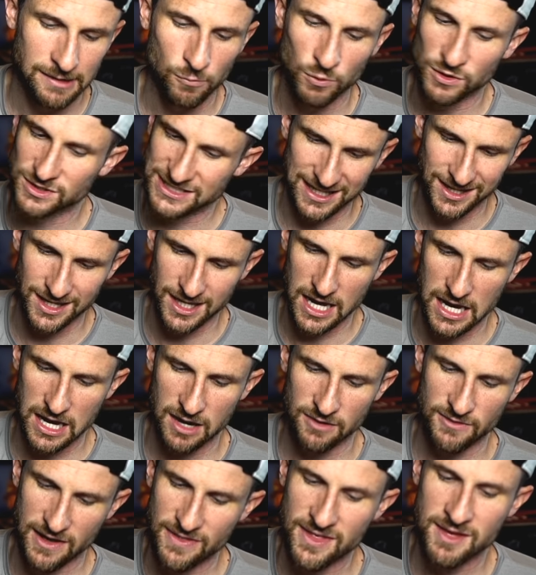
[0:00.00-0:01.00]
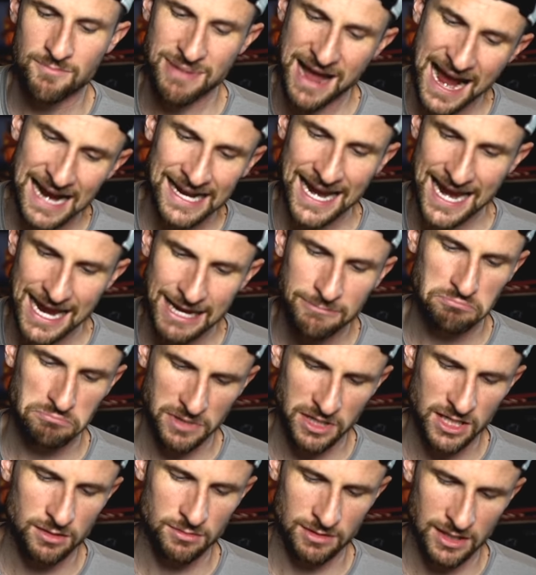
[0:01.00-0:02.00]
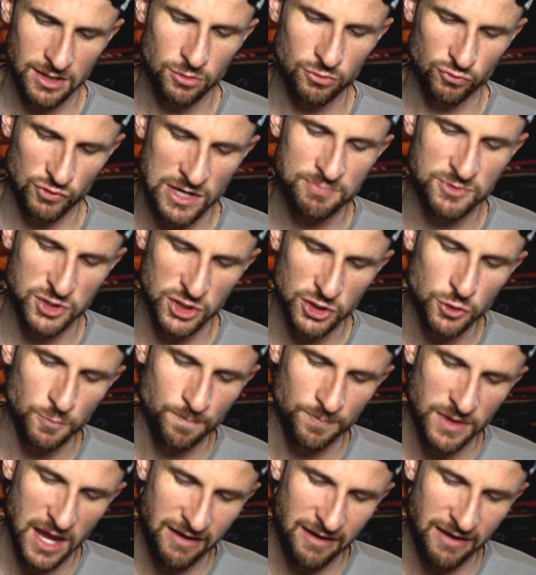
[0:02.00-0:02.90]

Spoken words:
Which I love. And then backhand, it'll rip too,